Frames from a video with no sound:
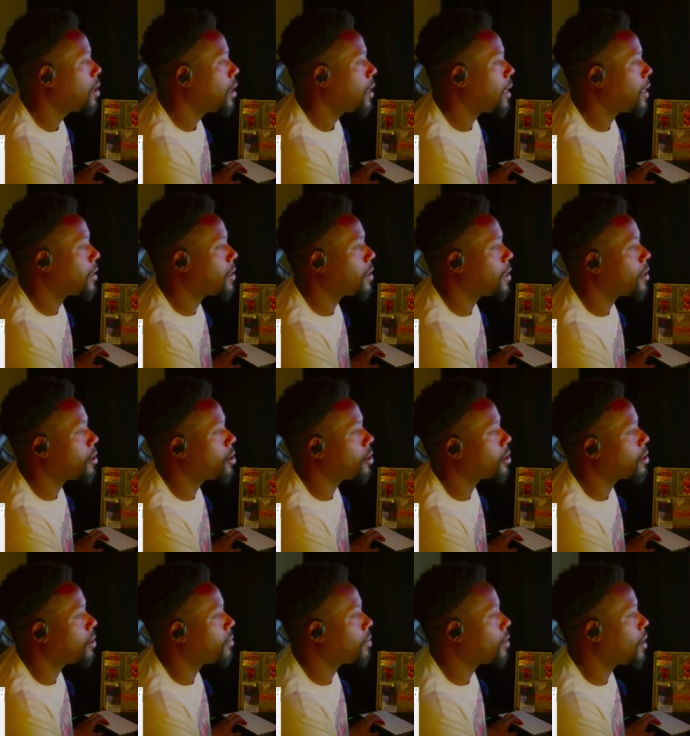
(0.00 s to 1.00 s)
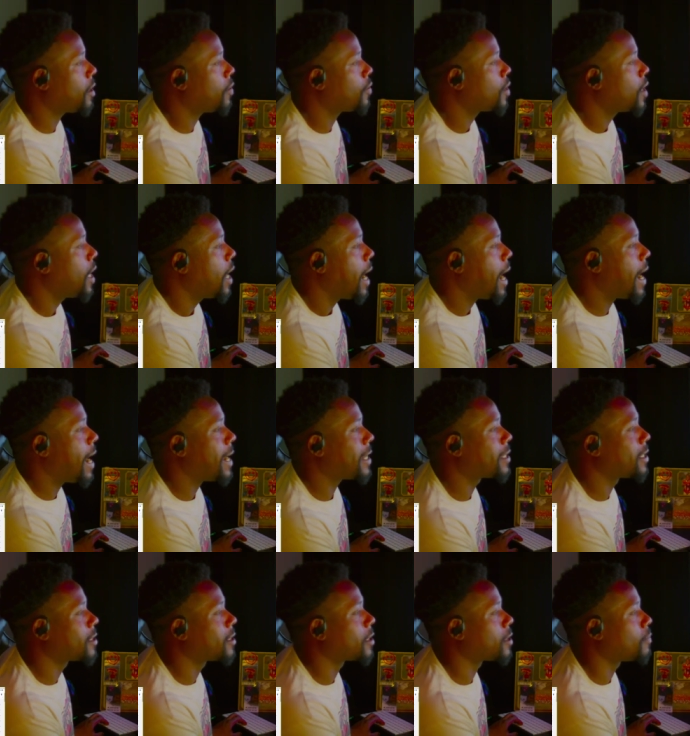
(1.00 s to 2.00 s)
I say shit sometimes. All right,
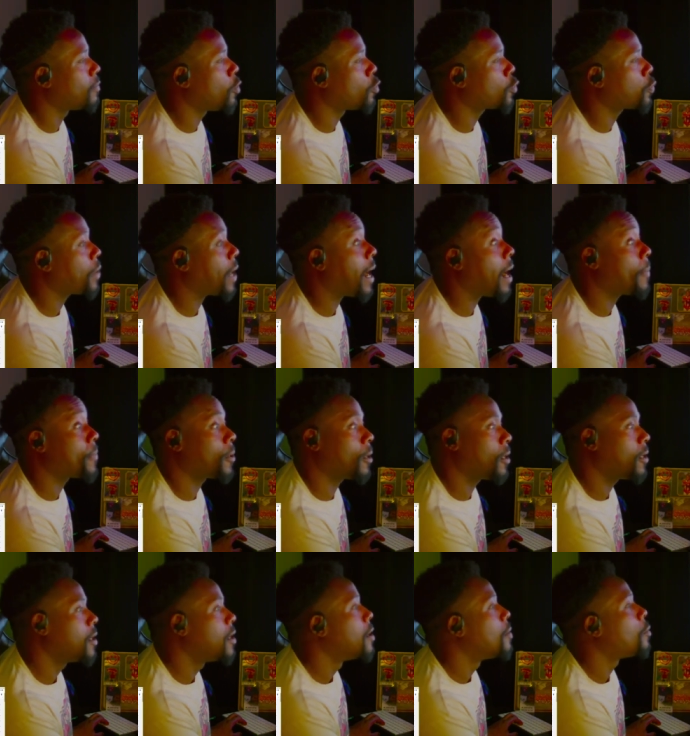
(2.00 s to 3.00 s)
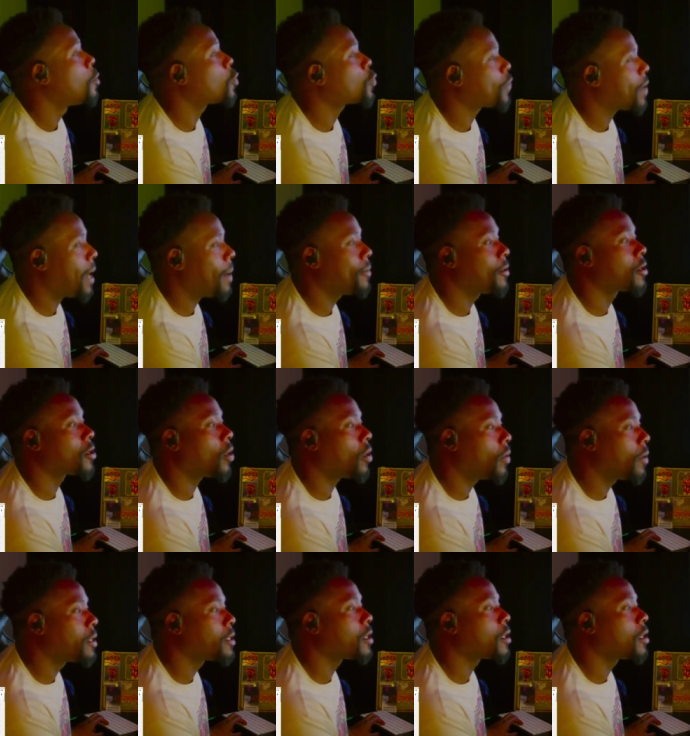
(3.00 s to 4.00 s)
this is most popular. Most popular is
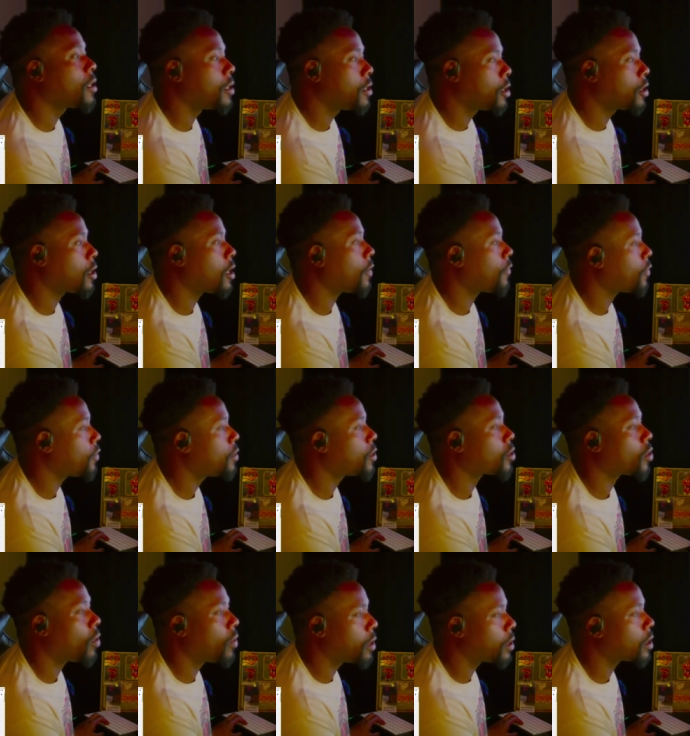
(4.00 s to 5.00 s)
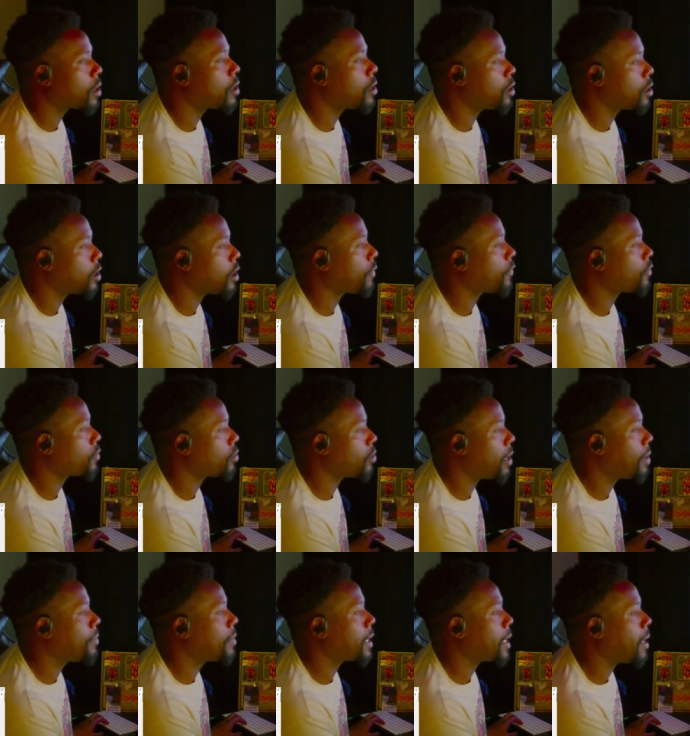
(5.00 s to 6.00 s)
always a good shuffle. It's always a good shuffle. So
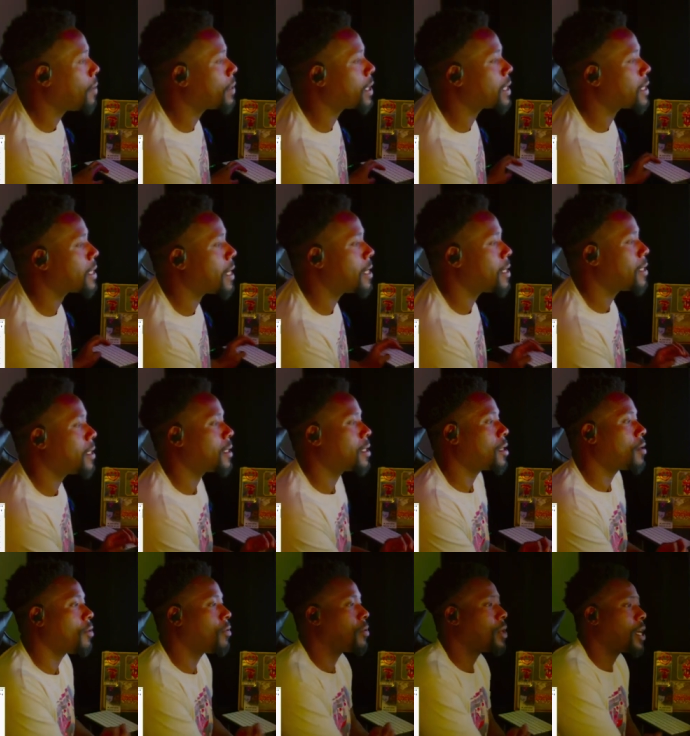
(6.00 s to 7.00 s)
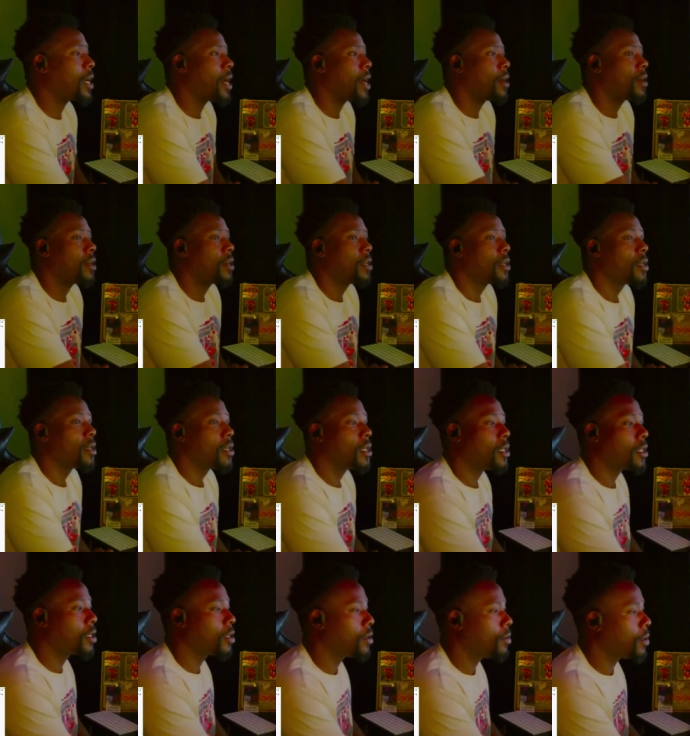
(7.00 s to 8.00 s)
I'm I'm excited. Let's see what we got.
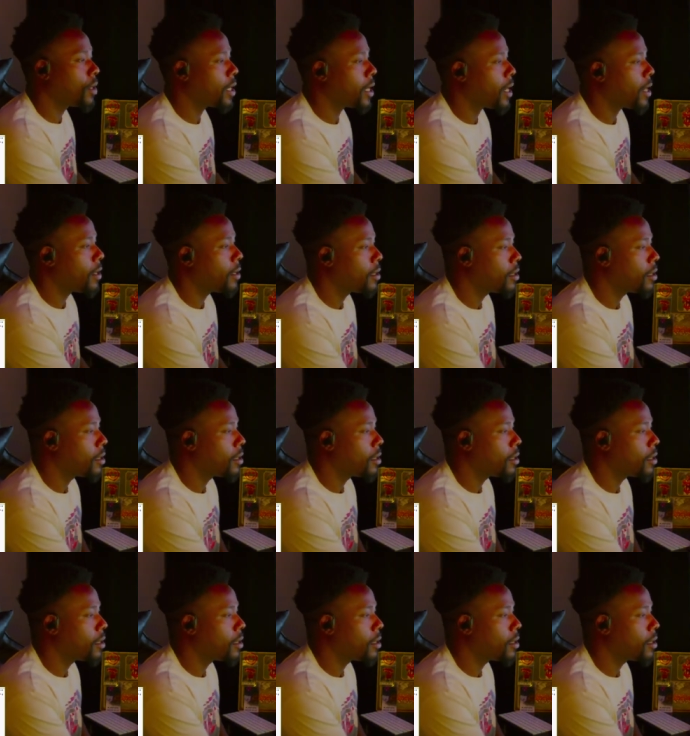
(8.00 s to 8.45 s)
Let's see what we got.